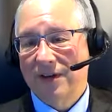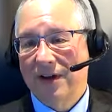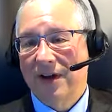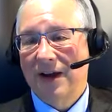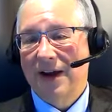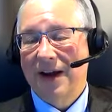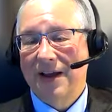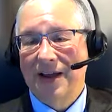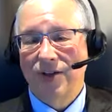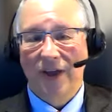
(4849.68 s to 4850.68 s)

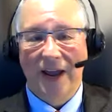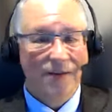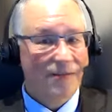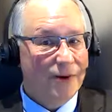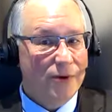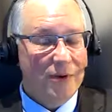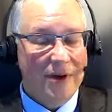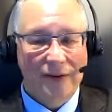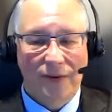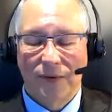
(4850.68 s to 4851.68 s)
And you can't very
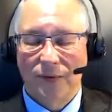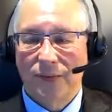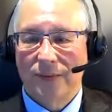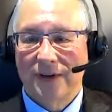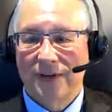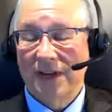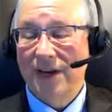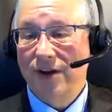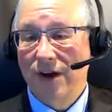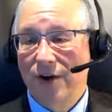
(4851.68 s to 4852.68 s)
well
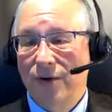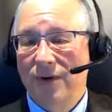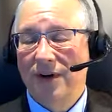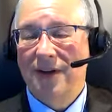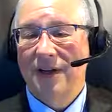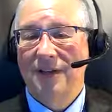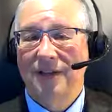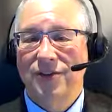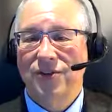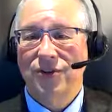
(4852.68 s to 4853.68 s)
say no
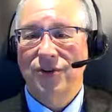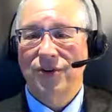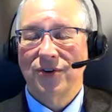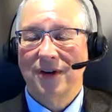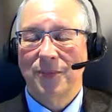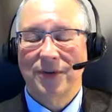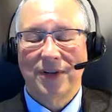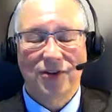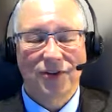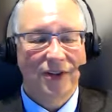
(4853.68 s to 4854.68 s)
unless you're
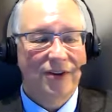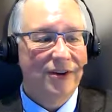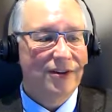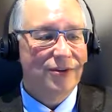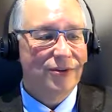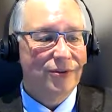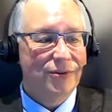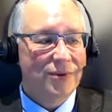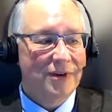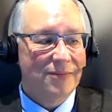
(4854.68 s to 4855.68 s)
potentially going
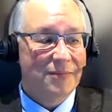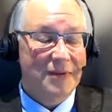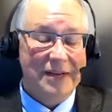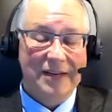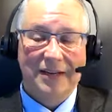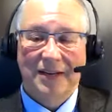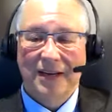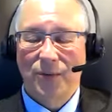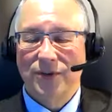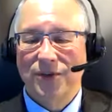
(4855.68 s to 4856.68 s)
to
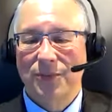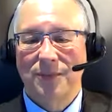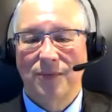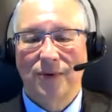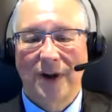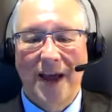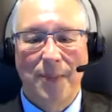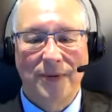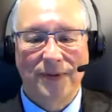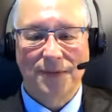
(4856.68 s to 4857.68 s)
get what
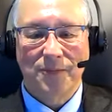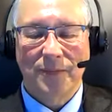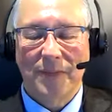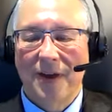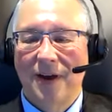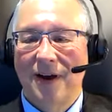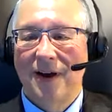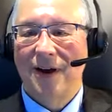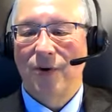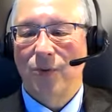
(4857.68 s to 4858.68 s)
happens.
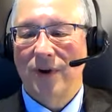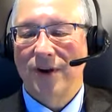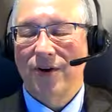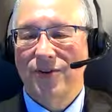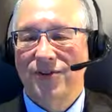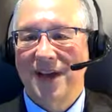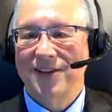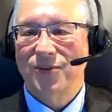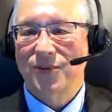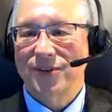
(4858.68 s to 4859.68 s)
Or what occurs
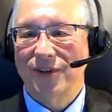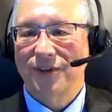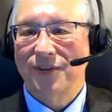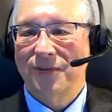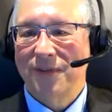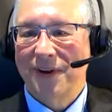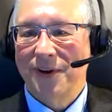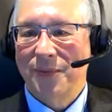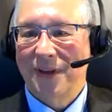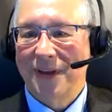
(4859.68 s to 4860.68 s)
as a result
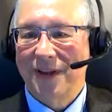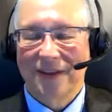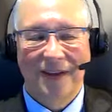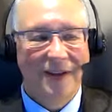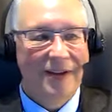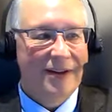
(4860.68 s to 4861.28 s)
of being the